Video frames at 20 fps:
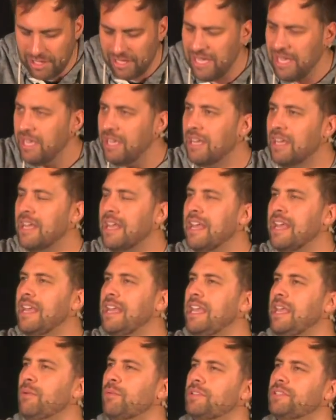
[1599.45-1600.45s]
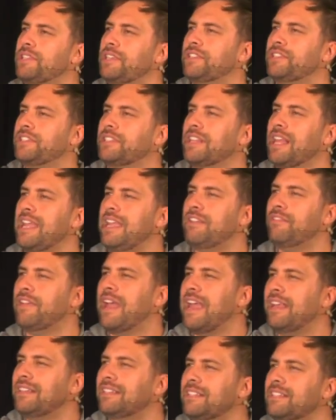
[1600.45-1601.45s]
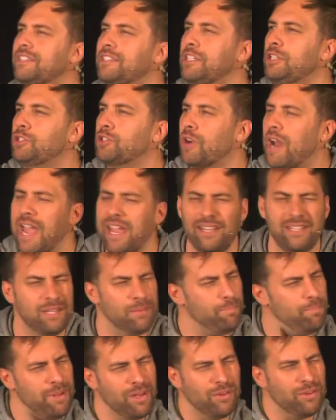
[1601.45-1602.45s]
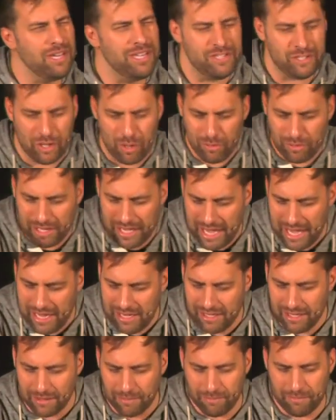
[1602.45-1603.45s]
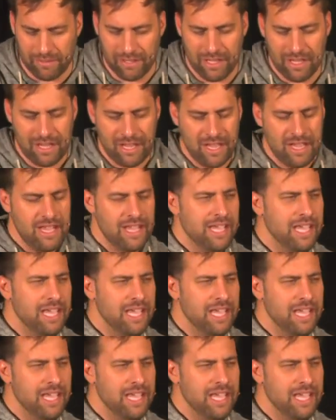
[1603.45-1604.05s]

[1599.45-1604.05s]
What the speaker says: He was a slave endlessly trying to build his own kingdom.